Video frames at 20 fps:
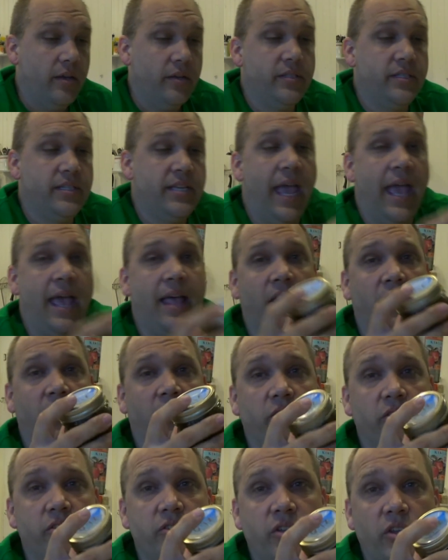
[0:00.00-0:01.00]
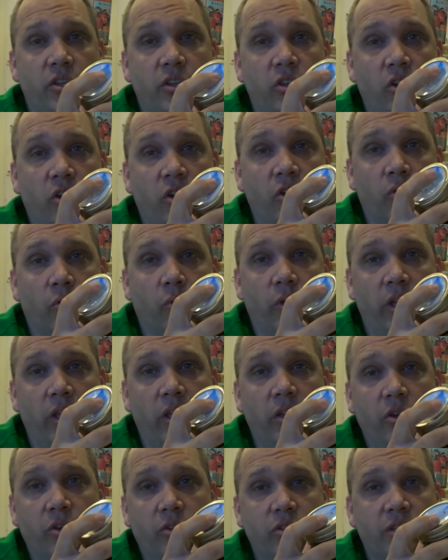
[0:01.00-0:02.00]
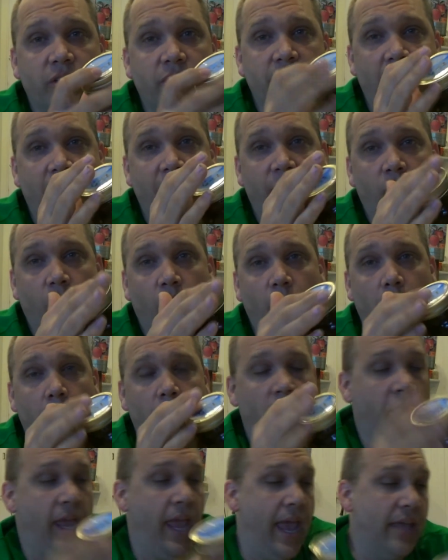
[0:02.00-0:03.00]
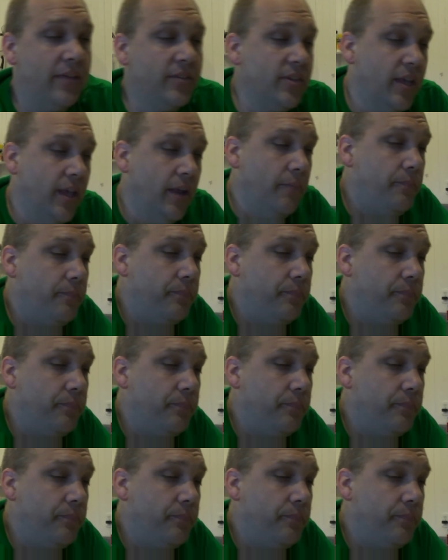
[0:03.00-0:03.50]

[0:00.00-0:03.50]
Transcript: Tatlers, you can reuse because they have a rubber gasket.